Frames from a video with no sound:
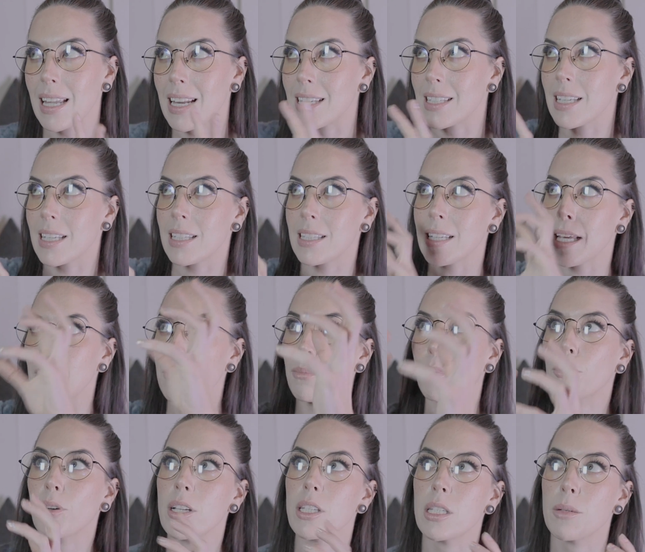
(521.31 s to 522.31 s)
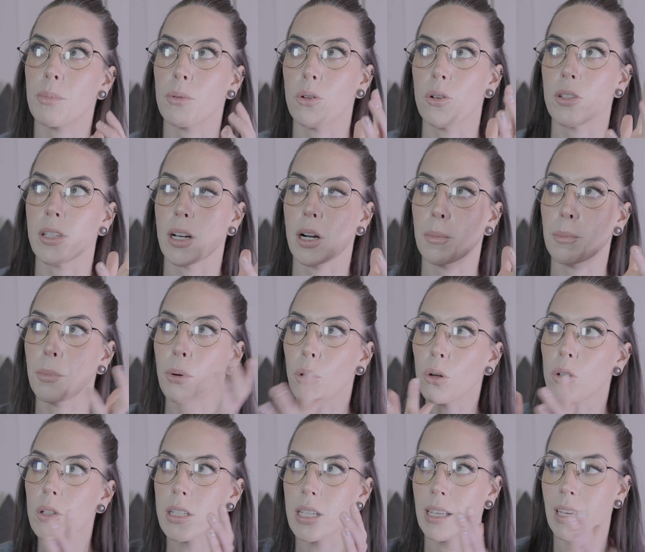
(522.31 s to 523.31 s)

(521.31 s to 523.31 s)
It is the same principles that are pulled